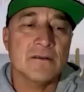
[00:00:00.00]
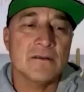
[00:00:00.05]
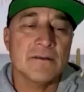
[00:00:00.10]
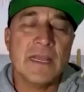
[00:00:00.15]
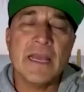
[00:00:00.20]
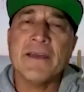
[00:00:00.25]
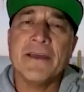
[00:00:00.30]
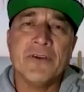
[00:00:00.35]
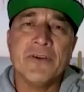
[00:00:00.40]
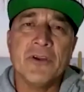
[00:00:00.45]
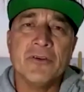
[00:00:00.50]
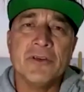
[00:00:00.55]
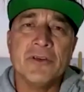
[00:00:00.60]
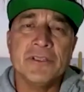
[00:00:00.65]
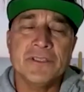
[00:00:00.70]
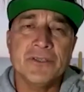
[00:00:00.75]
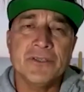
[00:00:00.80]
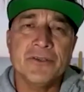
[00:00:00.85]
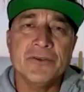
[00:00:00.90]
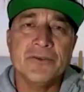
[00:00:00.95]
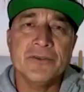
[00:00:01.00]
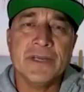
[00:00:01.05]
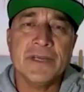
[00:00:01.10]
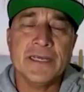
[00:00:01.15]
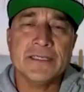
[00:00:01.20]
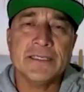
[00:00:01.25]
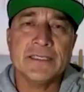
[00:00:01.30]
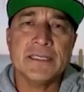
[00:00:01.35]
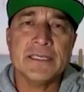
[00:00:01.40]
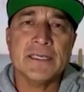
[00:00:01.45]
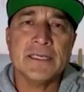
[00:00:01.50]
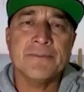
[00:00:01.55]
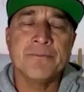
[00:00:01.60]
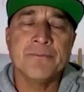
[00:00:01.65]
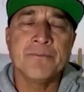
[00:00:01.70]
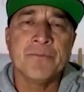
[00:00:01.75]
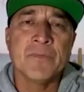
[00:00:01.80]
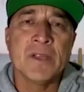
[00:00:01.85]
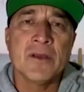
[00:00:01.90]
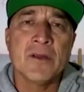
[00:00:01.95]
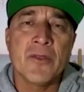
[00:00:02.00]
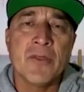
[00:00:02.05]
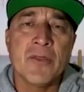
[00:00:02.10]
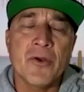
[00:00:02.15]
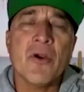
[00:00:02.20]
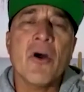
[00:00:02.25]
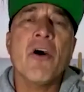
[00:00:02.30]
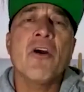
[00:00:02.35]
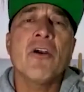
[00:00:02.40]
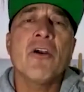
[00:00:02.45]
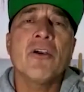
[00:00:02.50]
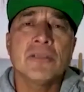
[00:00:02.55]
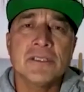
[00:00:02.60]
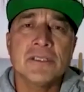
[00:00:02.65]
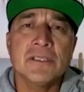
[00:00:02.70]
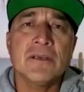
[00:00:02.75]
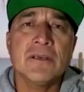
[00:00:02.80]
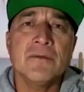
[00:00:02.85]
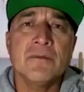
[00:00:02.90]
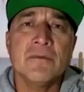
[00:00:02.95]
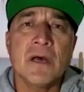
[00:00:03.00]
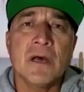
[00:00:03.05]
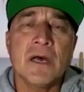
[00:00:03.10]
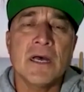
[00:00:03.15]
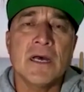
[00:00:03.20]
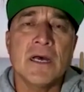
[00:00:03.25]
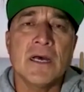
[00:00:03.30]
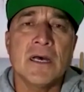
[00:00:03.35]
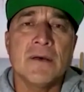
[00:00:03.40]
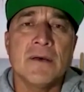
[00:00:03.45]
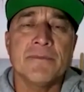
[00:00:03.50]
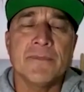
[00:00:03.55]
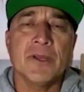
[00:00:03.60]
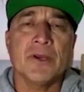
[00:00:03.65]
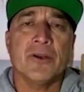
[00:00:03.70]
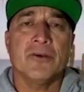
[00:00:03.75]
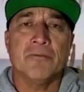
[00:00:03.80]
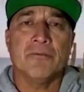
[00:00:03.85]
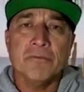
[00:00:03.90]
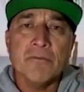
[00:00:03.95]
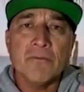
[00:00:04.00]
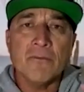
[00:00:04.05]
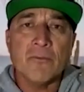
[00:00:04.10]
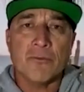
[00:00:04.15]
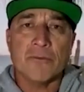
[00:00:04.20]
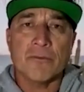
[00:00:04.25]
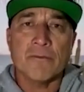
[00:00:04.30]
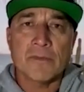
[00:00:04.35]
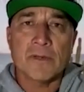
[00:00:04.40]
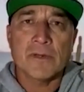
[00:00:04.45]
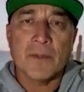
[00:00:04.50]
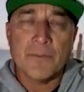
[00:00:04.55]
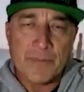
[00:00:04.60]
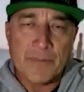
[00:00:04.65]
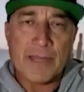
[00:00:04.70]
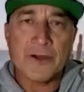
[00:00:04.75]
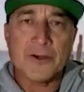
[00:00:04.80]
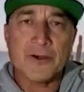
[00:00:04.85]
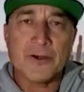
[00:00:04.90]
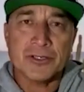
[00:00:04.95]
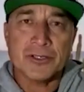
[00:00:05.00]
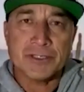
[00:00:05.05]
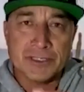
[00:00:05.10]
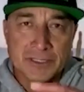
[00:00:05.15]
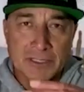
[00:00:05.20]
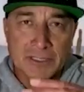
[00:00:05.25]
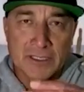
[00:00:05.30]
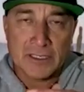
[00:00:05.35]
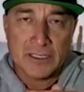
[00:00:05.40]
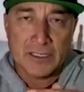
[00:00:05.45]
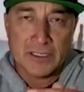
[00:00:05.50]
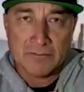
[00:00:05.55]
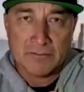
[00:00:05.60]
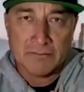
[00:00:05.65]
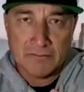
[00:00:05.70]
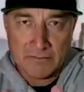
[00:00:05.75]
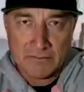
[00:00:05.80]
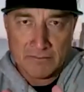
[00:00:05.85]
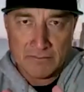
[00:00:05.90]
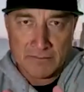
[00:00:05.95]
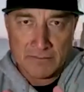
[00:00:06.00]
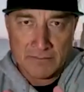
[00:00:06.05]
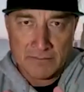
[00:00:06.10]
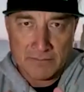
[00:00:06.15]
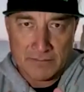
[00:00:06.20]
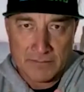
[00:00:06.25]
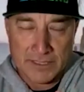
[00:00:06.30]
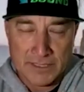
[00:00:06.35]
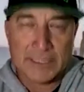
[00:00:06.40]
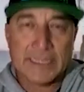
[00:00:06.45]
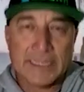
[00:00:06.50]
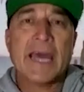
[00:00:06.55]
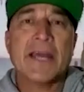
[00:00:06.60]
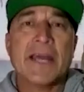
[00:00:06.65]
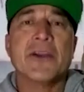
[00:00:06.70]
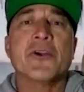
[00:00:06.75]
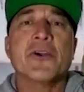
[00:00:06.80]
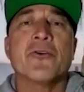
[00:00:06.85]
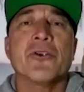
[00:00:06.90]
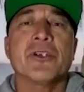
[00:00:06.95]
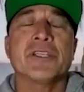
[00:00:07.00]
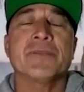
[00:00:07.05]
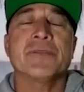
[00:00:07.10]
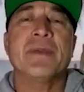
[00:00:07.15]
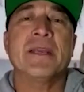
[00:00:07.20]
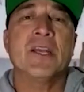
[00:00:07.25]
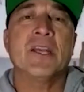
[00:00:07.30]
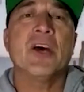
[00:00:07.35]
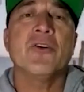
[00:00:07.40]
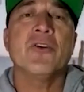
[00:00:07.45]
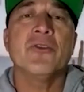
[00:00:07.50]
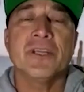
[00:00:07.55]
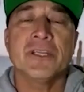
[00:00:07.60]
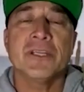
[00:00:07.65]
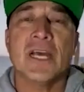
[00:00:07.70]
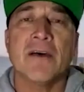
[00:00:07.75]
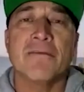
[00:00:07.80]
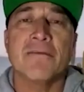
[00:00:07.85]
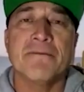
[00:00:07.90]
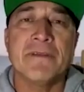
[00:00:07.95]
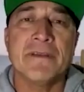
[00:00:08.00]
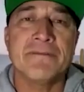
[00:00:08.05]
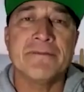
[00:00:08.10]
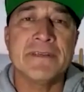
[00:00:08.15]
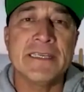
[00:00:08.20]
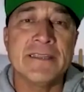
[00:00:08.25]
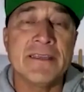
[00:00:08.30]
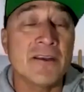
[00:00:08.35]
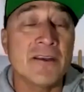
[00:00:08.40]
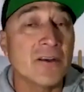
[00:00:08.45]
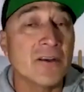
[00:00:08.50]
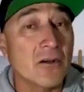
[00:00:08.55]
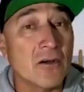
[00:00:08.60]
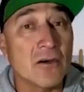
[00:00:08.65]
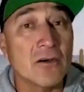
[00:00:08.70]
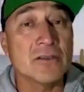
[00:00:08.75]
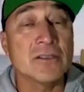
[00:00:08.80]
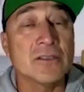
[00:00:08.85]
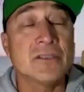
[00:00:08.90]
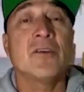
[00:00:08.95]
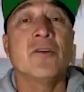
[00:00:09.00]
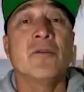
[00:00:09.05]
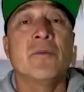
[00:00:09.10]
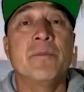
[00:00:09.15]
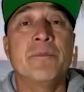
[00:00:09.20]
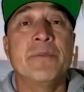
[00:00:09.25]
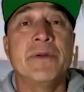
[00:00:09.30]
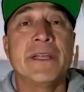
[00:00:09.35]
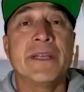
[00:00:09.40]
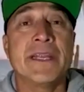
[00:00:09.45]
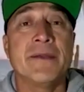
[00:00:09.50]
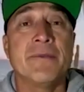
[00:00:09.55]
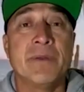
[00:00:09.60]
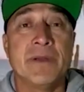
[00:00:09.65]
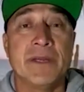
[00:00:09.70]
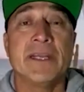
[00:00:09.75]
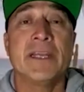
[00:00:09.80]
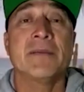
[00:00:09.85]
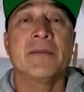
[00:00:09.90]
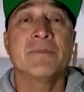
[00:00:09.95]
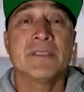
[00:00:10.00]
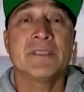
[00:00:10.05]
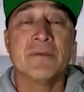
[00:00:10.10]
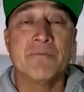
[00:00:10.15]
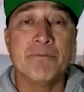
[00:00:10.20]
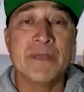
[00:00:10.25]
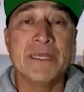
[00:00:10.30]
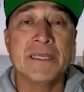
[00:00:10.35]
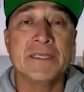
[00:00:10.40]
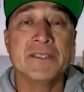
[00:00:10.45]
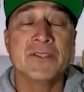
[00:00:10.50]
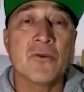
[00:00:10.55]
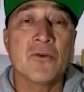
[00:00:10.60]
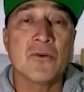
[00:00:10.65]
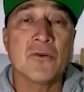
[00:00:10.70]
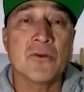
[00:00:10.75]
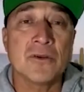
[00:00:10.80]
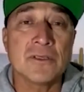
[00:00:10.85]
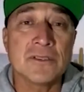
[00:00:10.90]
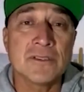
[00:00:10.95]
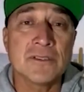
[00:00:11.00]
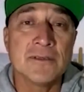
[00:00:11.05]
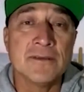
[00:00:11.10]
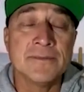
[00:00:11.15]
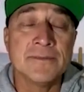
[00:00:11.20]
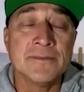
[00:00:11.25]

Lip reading: yeah, I've noticed too that there are some competitors in the categories below the top 50 that are also putting up some big scores.